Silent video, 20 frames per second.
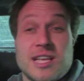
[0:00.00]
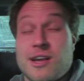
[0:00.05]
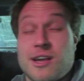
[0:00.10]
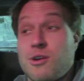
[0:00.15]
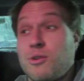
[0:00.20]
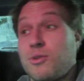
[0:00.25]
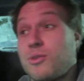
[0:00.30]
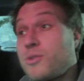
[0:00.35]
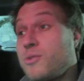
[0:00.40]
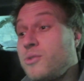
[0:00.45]
that
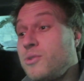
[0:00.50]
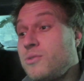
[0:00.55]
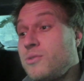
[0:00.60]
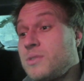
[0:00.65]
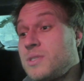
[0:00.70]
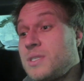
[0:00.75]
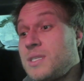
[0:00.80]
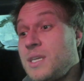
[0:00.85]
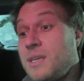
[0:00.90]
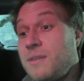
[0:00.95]
go
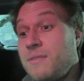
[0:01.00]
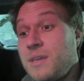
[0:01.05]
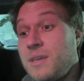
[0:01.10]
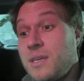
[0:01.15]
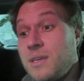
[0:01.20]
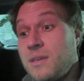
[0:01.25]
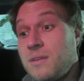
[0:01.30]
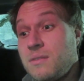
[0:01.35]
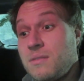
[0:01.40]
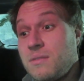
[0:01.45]
through
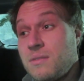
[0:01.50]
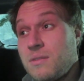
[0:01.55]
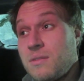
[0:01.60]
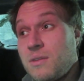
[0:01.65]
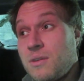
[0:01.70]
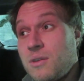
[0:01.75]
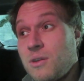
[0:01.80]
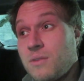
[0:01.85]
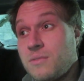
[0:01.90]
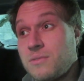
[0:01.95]
TV
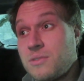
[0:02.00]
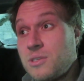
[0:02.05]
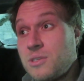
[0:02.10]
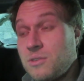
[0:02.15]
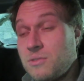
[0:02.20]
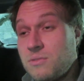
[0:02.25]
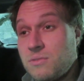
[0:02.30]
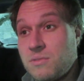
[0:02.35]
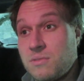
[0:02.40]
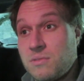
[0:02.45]
go
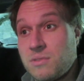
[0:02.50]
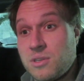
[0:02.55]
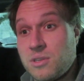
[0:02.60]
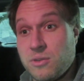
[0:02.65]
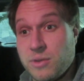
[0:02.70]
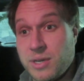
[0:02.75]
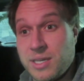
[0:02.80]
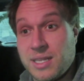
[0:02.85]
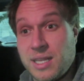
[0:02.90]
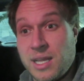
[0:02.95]
to
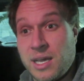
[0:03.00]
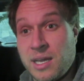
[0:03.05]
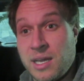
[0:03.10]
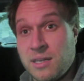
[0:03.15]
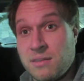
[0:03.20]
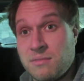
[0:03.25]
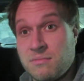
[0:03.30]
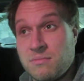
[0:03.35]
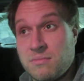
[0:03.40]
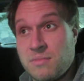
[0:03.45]
green
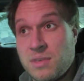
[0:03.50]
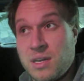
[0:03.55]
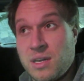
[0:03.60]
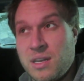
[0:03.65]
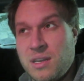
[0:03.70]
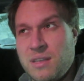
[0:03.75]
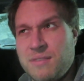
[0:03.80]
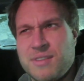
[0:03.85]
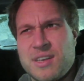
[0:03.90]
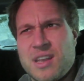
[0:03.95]
light
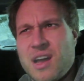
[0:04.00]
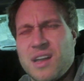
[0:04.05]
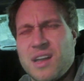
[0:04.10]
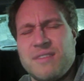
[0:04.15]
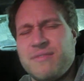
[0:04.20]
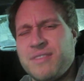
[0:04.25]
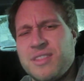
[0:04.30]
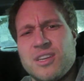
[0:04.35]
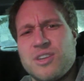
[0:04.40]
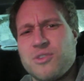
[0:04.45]
and even not
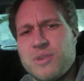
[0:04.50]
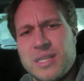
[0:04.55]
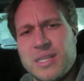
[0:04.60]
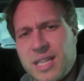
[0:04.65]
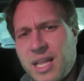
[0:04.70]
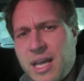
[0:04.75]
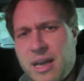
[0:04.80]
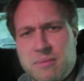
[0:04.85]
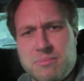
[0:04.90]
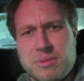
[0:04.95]
even the
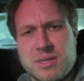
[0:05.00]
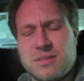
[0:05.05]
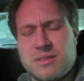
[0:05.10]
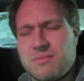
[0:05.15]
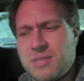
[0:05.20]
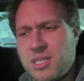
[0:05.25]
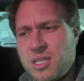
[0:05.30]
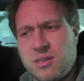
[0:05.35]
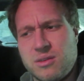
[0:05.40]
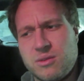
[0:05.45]
green light
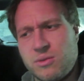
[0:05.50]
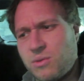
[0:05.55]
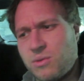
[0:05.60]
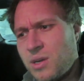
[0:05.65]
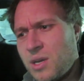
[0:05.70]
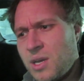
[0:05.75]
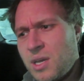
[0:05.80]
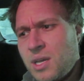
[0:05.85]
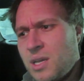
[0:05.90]
but to